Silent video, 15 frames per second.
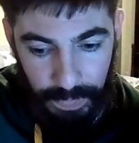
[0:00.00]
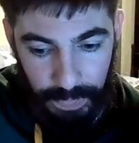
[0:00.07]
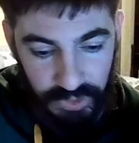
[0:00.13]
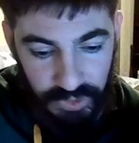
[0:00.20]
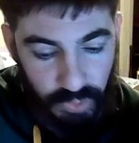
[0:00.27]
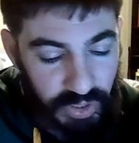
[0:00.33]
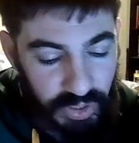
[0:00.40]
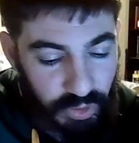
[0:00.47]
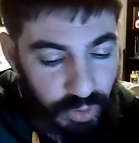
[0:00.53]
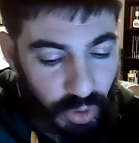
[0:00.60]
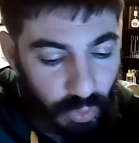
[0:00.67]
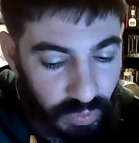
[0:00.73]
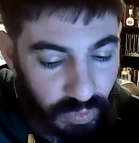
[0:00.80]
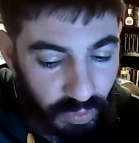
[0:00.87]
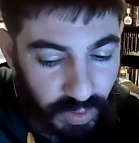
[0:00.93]
So when you go
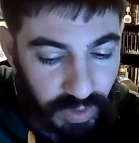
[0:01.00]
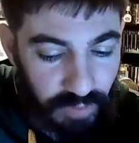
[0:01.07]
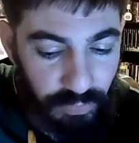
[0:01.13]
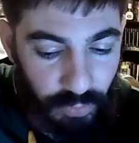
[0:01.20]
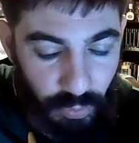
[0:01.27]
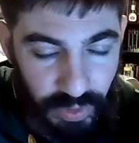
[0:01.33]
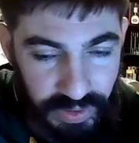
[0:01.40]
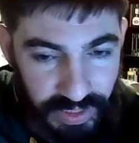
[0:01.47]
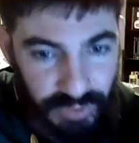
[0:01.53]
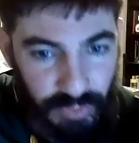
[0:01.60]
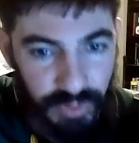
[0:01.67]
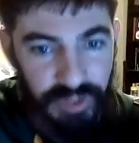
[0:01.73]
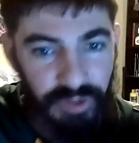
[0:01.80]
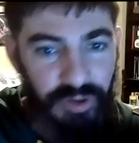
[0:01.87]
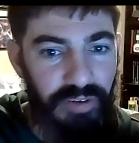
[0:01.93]
looking for it, that's
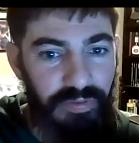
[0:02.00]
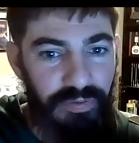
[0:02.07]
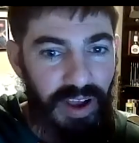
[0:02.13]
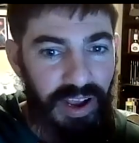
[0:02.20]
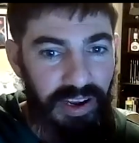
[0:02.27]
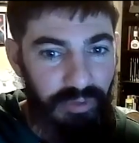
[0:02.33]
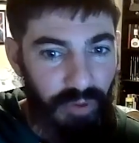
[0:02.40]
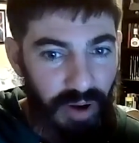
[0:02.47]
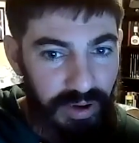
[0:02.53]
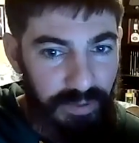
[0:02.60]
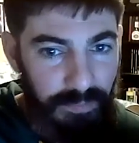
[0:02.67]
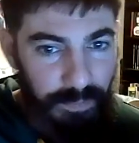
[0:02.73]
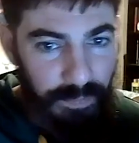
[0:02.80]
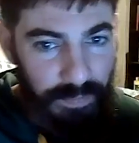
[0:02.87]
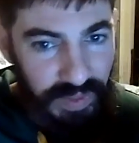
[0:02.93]
what you're going to find, right?
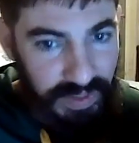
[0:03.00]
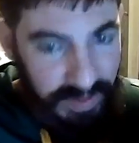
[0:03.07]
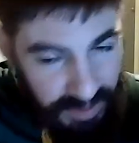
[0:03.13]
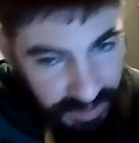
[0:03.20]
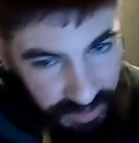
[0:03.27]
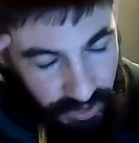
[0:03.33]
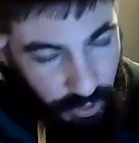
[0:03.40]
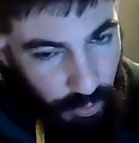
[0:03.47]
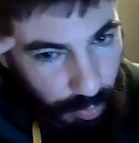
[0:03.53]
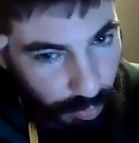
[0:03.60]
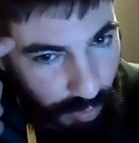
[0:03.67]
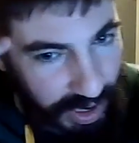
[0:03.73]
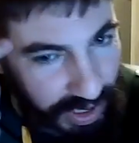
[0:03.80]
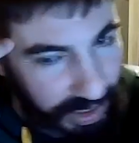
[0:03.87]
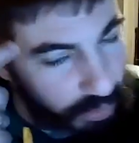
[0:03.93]
That your
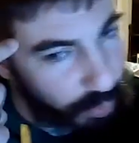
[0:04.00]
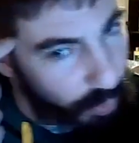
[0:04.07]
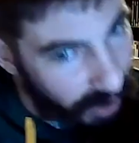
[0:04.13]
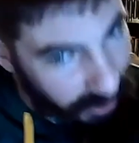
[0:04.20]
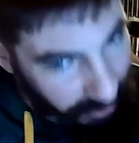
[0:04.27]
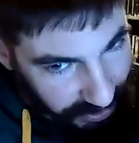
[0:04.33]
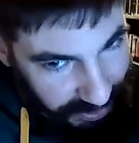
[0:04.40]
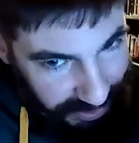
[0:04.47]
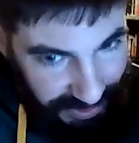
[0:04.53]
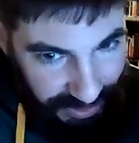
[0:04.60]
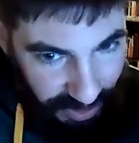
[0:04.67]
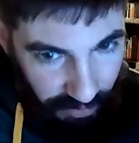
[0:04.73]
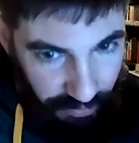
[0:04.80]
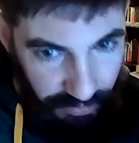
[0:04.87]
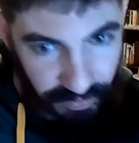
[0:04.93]
brain wires
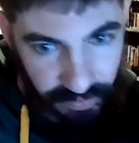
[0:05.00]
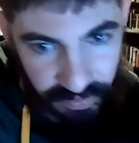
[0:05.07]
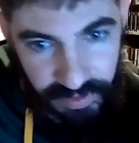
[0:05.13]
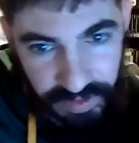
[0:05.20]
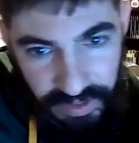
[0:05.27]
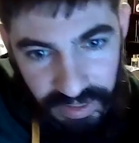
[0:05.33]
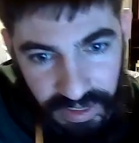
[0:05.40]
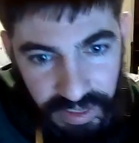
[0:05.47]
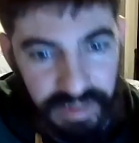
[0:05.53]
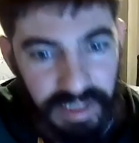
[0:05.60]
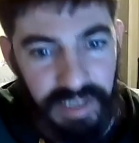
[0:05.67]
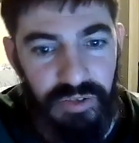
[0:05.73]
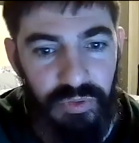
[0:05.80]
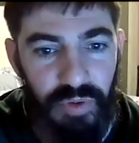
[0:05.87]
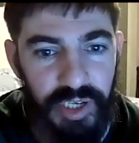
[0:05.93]
itself in
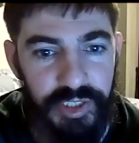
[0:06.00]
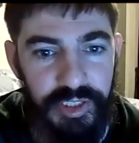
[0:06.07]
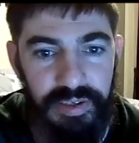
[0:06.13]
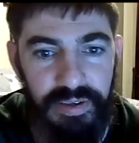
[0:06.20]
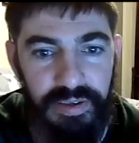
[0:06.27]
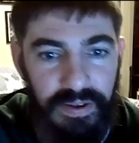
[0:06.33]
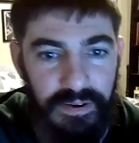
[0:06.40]
that direction.